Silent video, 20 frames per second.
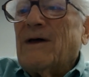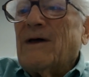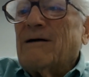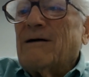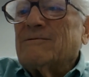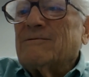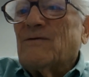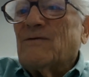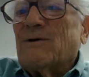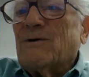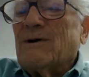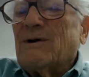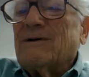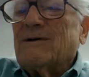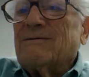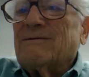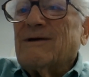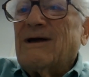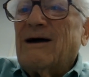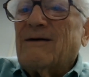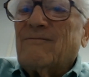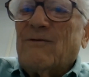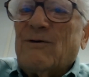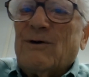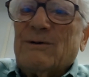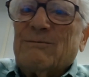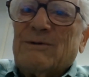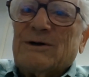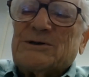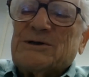I got
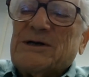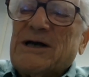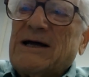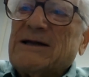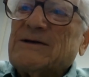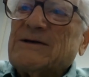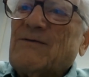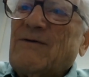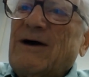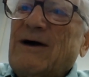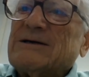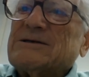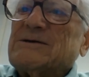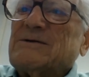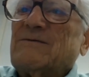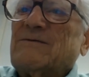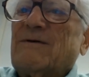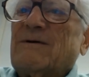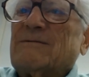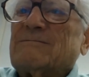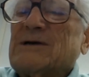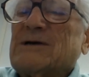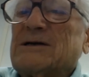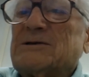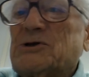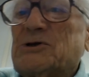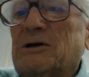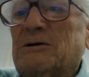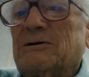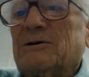very much satisfaction from it. And I
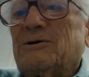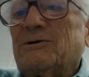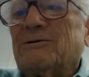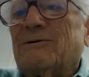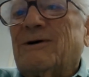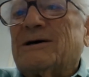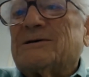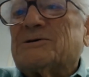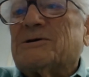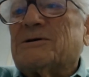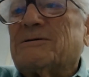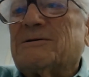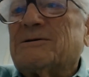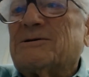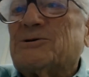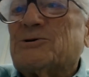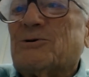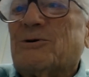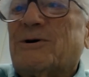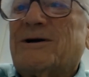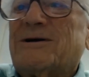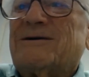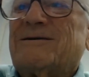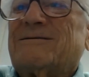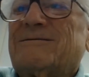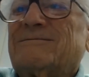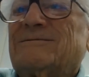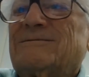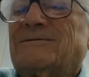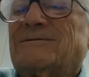still do. I still enjoy it.
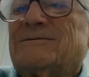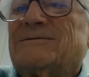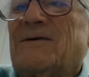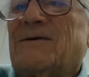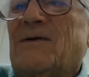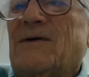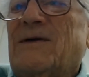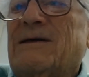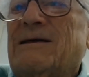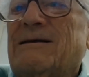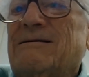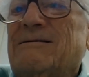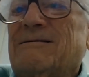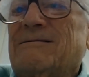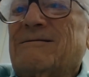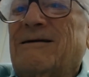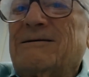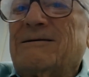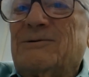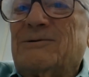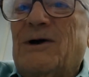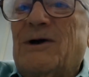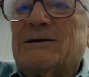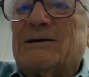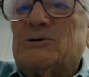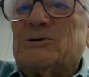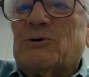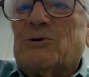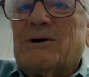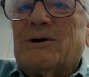I
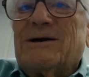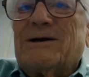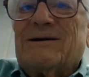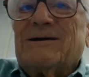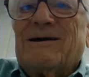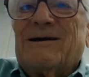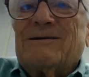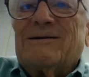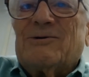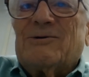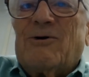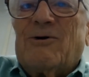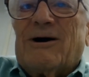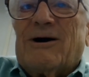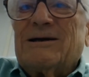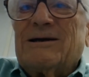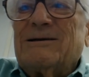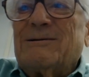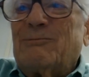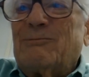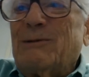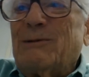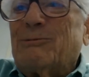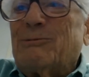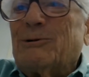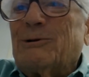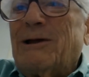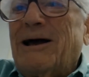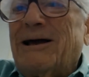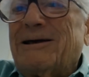enjoy talking to
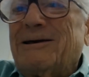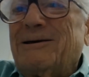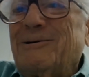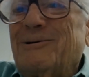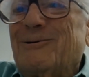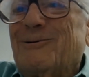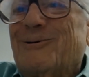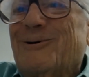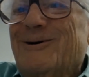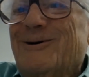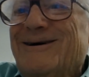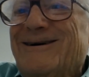people like you.